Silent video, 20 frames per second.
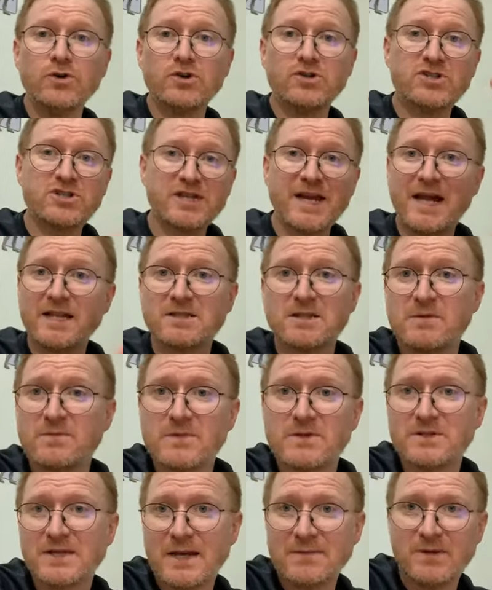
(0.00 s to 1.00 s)
Or you can
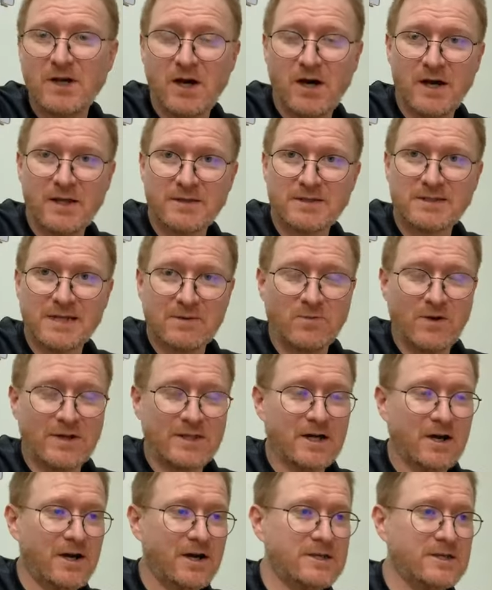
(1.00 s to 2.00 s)
scatter them the same
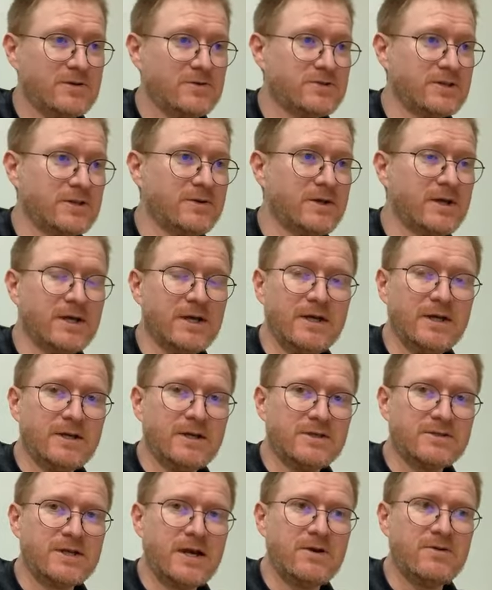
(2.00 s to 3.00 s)
way that I used to.
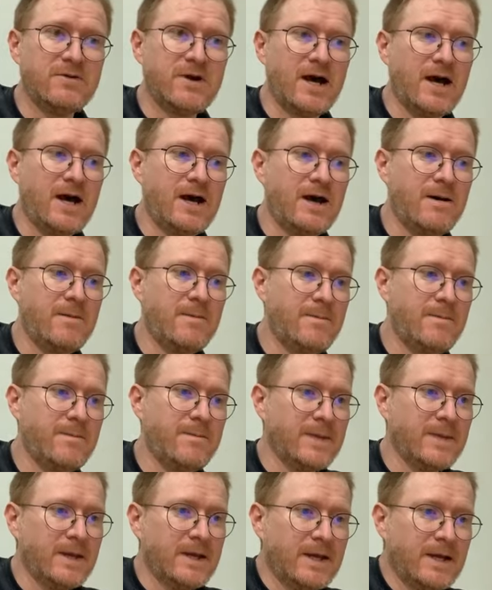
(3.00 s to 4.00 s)
So,
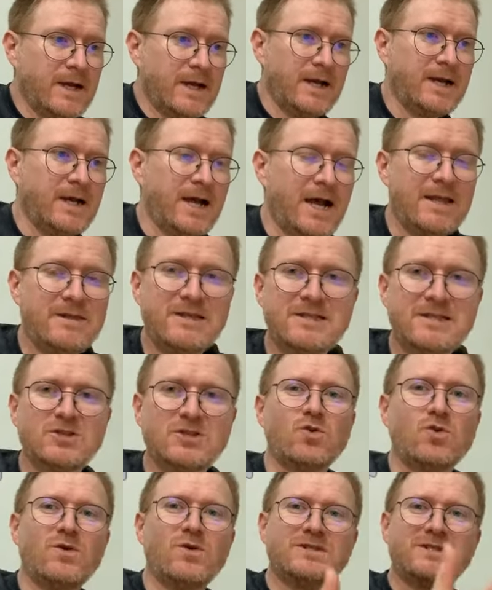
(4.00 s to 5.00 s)
and
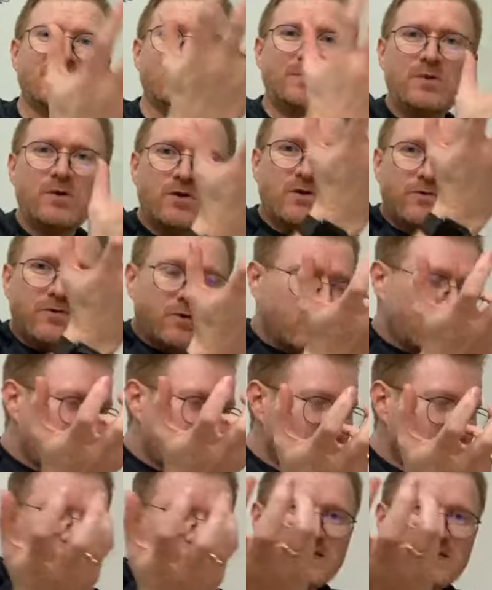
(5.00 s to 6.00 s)
this is always this
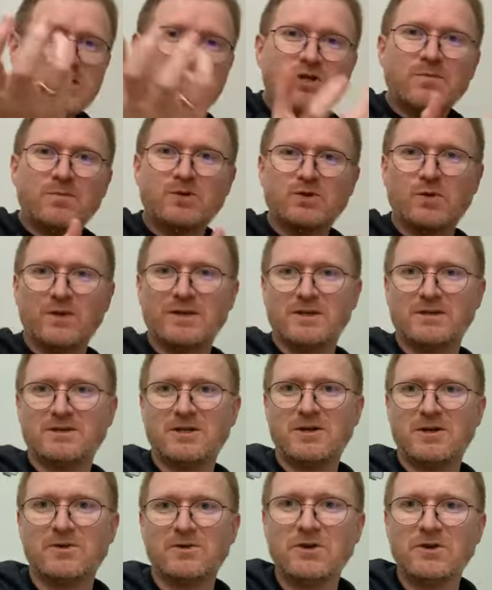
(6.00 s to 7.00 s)
beautiful transition
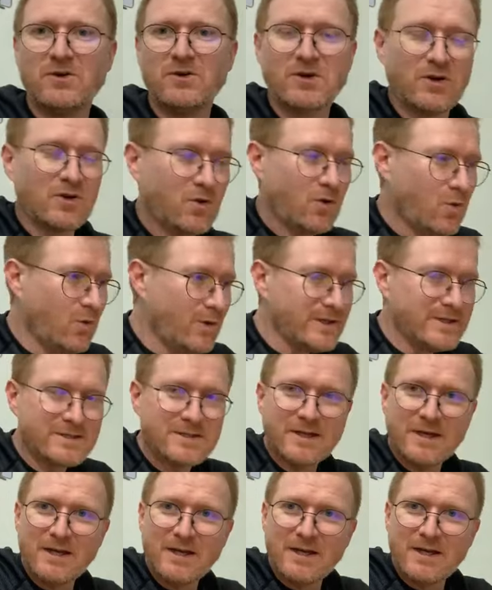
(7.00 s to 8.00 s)
between the two. You can
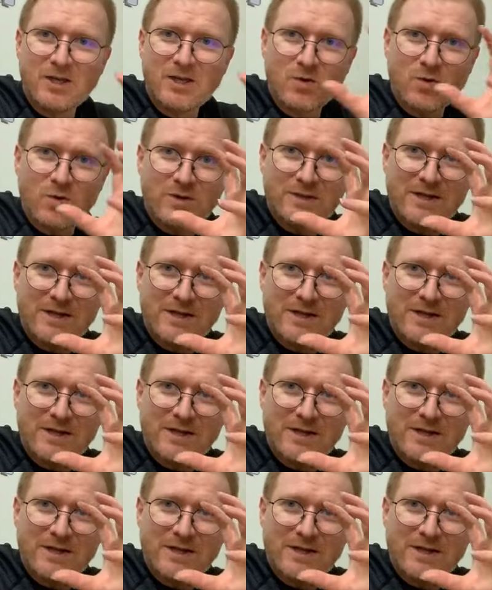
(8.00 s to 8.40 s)
always